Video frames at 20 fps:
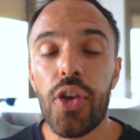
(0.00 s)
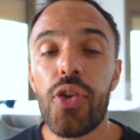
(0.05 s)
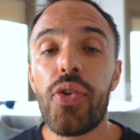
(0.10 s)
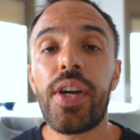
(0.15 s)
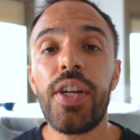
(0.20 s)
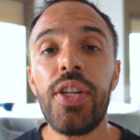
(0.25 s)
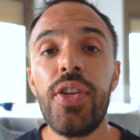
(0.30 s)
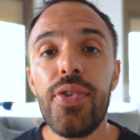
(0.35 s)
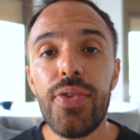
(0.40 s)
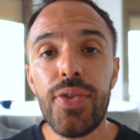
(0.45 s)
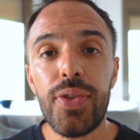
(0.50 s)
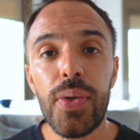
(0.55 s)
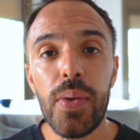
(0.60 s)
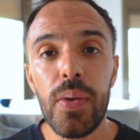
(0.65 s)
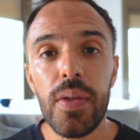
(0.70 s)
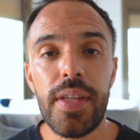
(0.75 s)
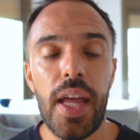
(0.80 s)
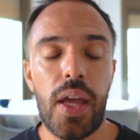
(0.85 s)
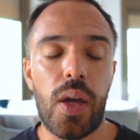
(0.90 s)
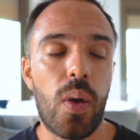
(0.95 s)
You can use
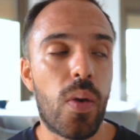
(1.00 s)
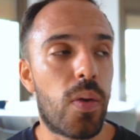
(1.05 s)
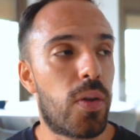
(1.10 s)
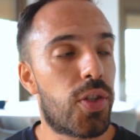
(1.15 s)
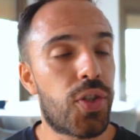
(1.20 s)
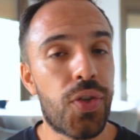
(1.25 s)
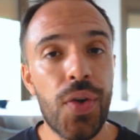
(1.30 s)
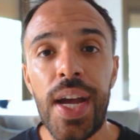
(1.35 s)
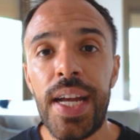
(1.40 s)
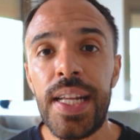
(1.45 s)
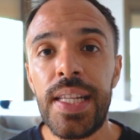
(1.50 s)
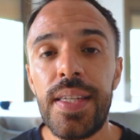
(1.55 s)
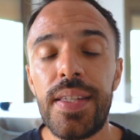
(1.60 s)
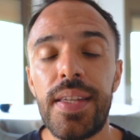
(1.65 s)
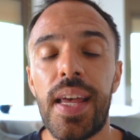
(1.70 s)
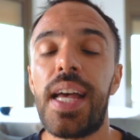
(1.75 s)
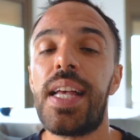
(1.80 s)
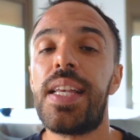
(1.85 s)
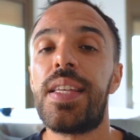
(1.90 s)
tools like Google Trends,